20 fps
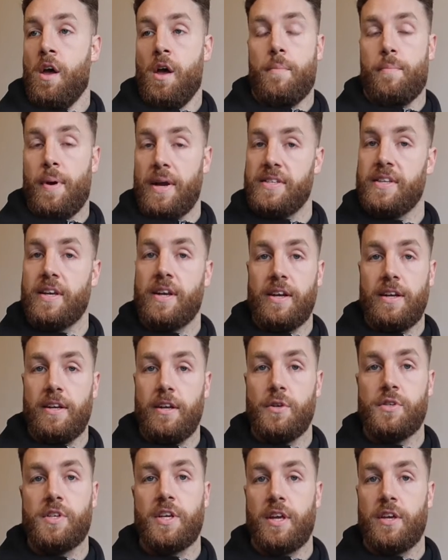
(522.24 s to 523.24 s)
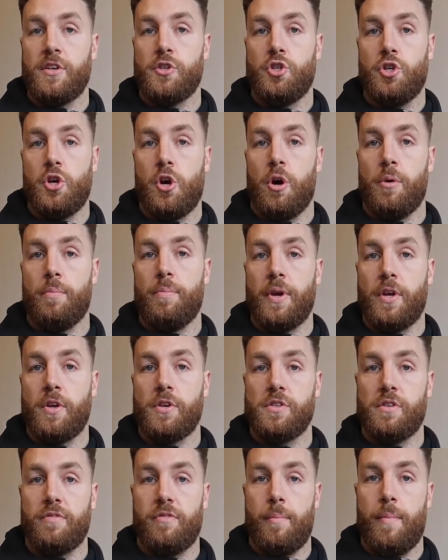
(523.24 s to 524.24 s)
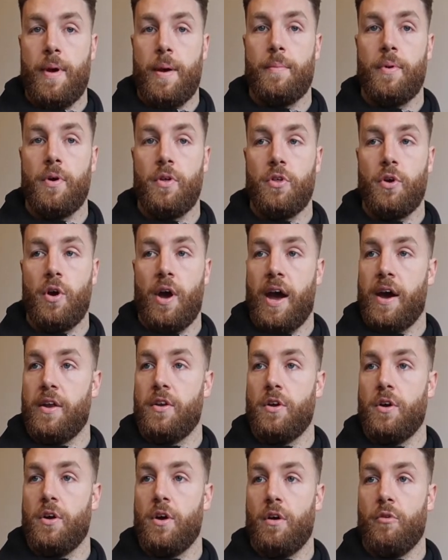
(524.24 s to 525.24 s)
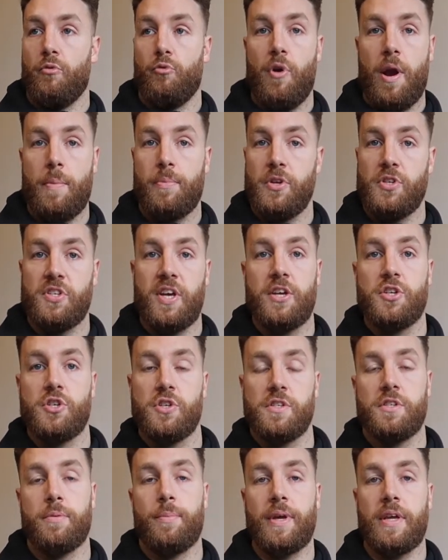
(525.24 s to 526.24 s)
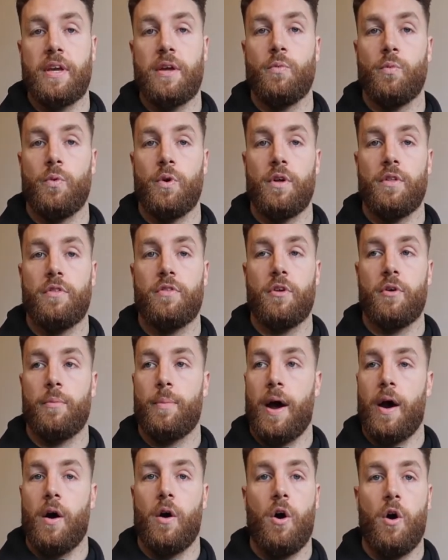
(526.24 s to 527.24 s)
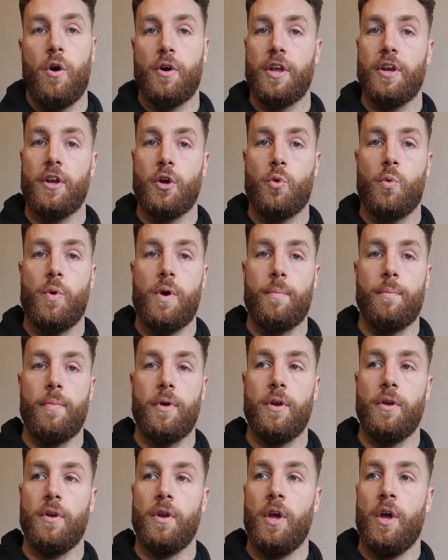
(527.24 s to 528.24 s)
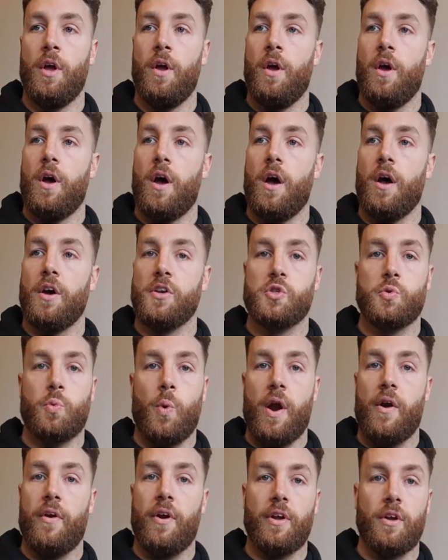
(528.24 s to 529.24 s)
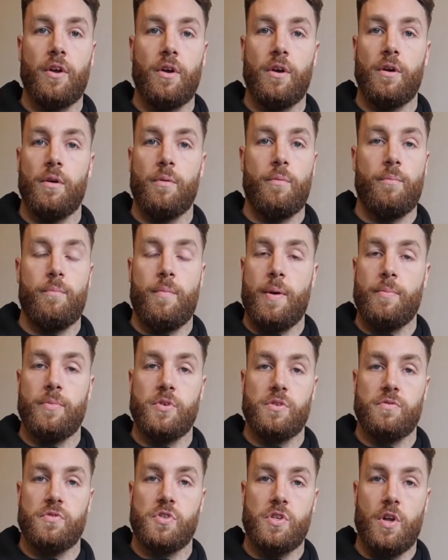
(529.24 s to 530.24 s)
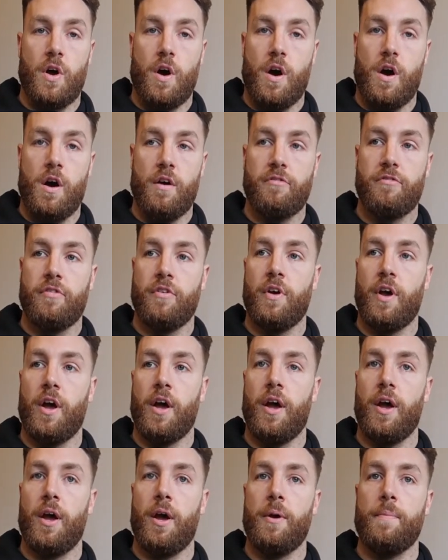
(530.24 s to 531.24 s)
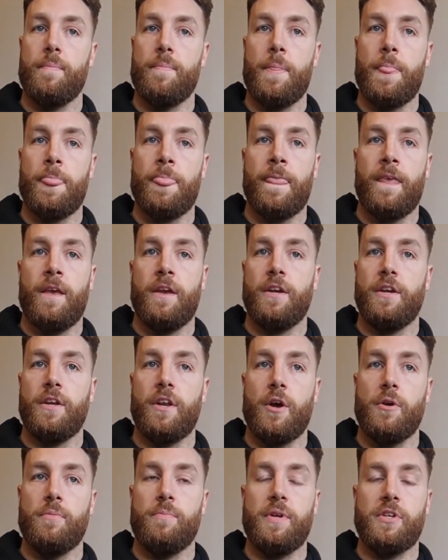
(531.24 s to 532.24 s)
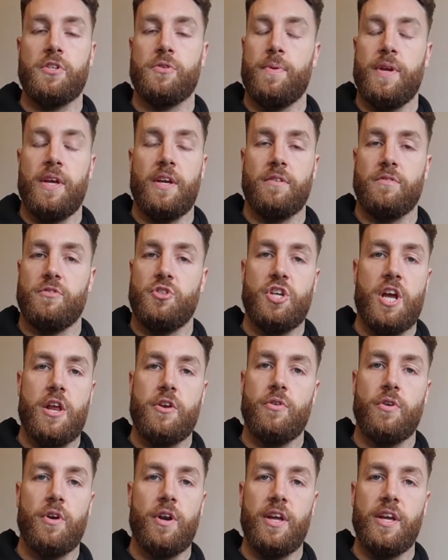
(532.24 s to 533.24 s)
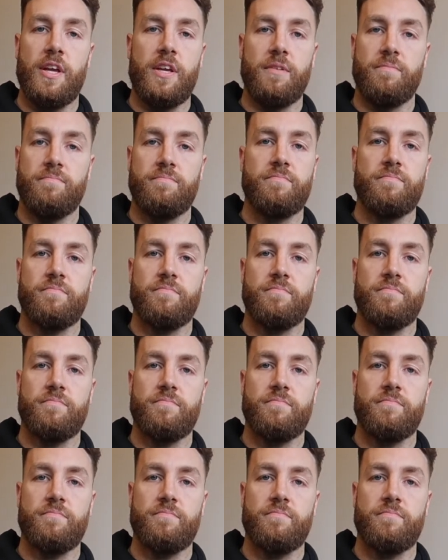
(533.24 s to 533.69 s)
basically losing his job because of a member that had a reputation to begin with about hogging equipment, swearing at members of staff, being generally